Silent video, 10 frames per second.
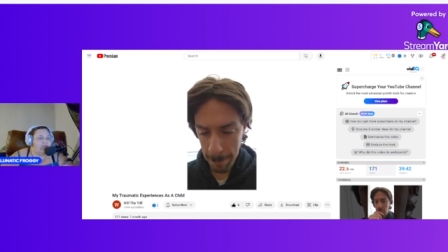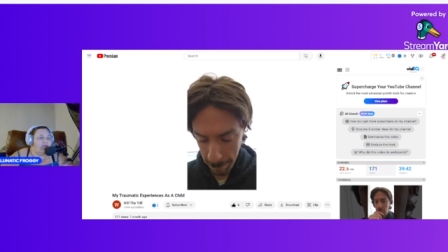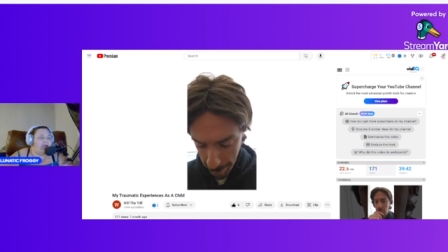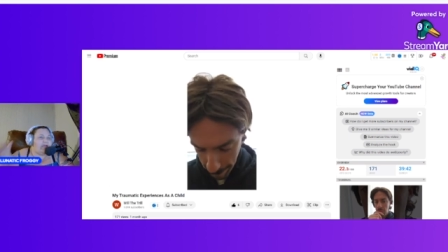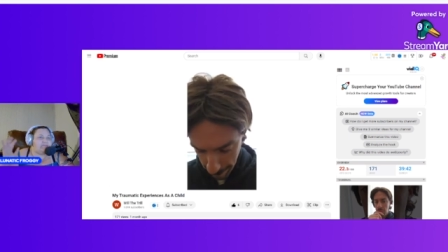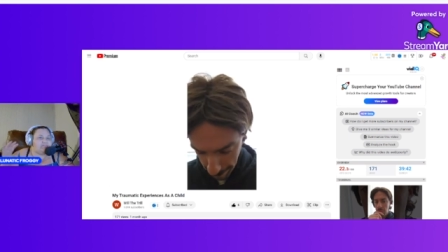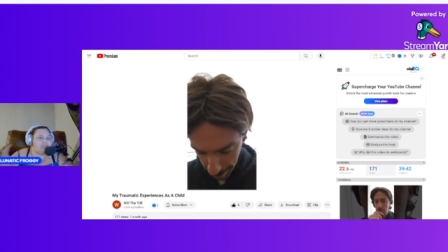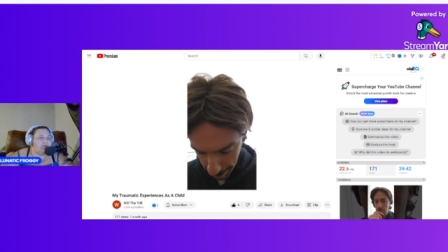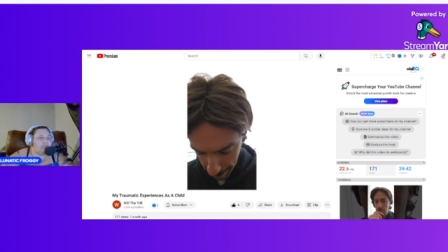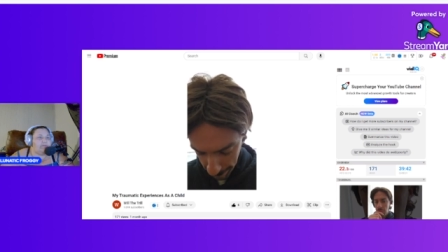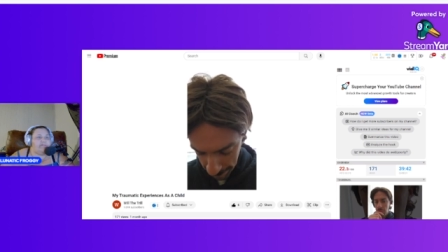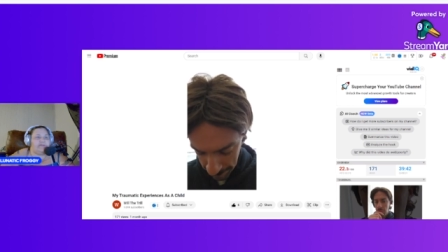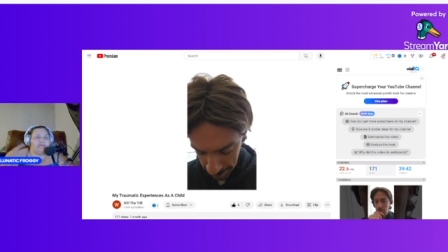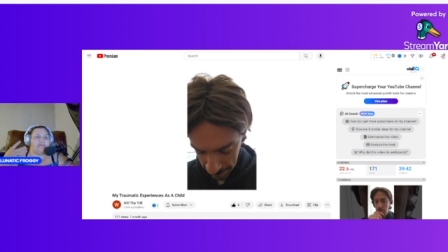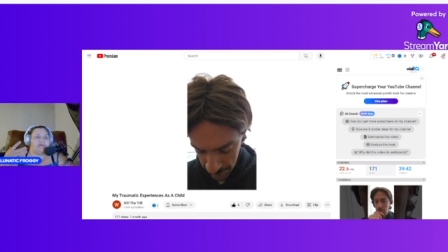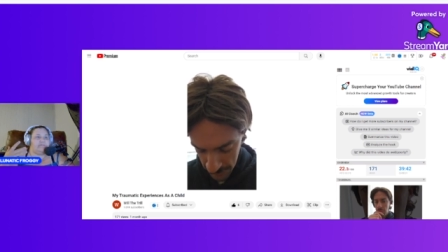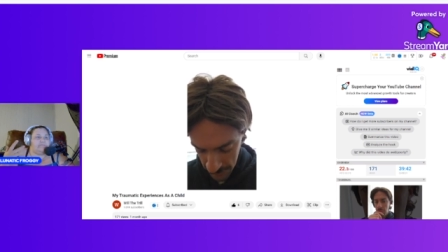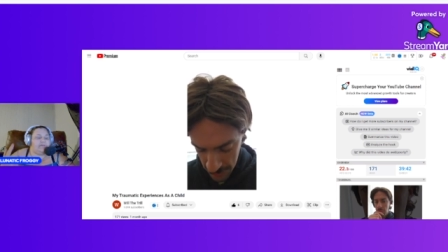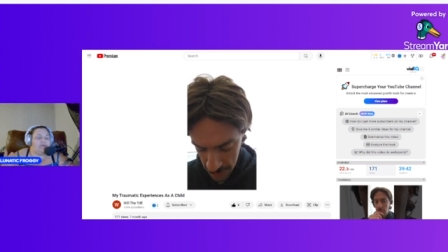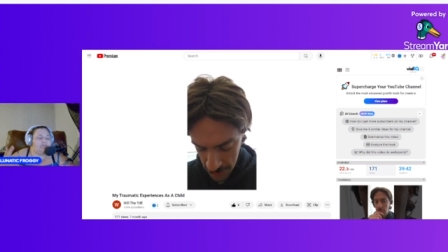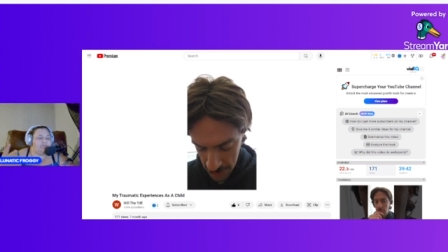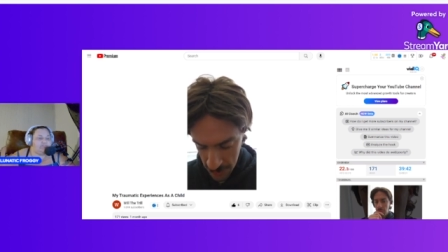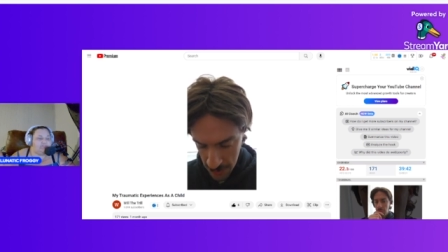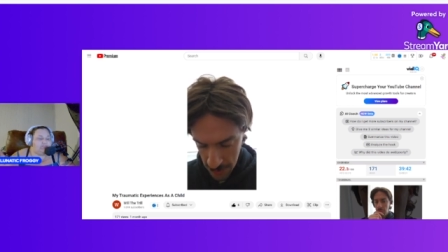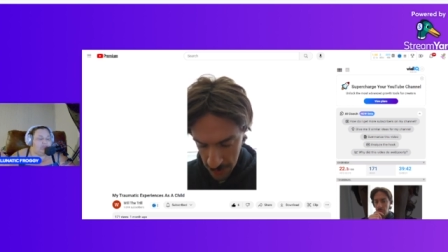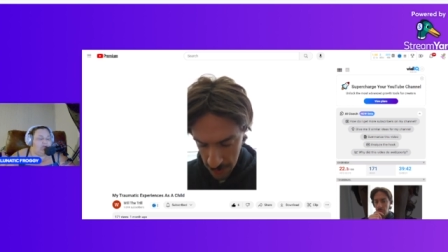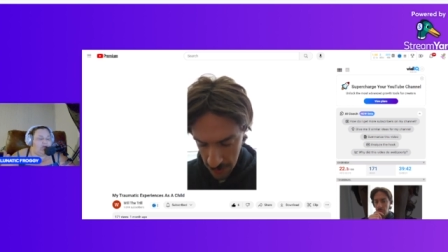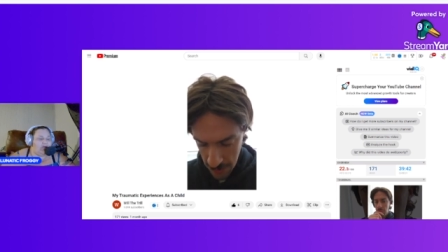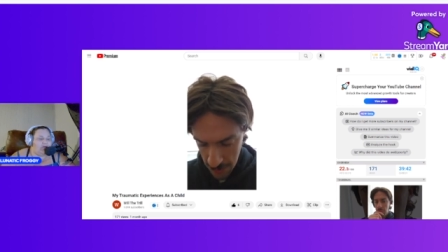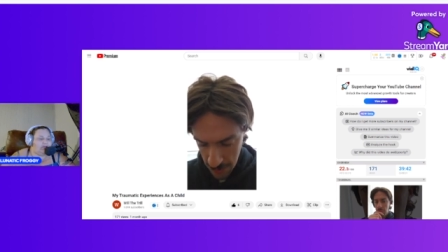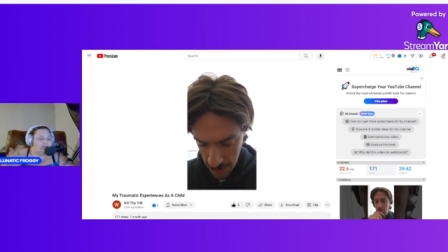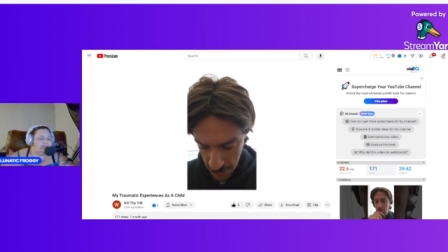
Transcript: As you know, we put it on part uh,